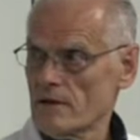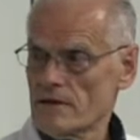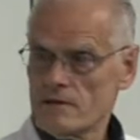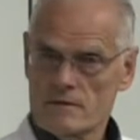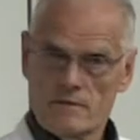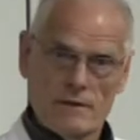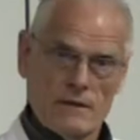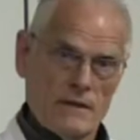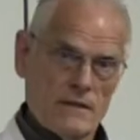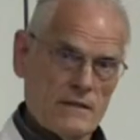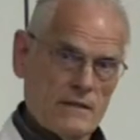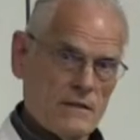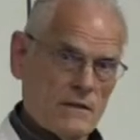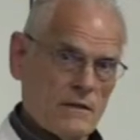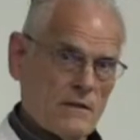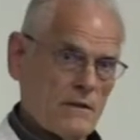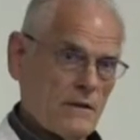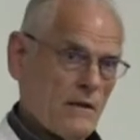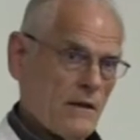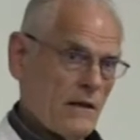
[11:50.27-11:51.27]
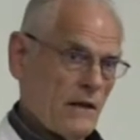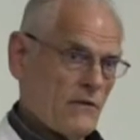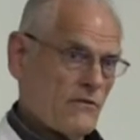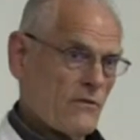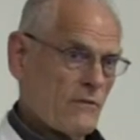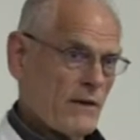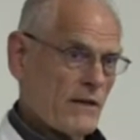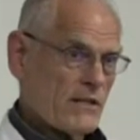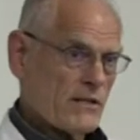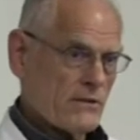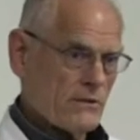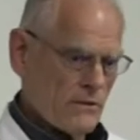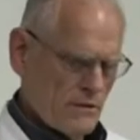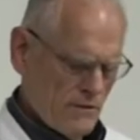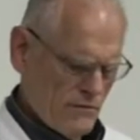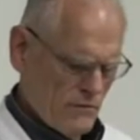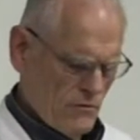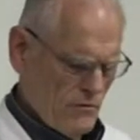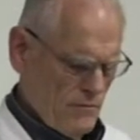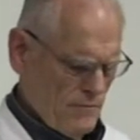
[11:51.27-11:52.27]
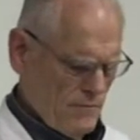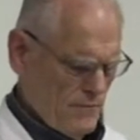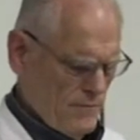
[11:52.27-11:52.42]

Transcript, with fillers: as well as an inflammation in the liver.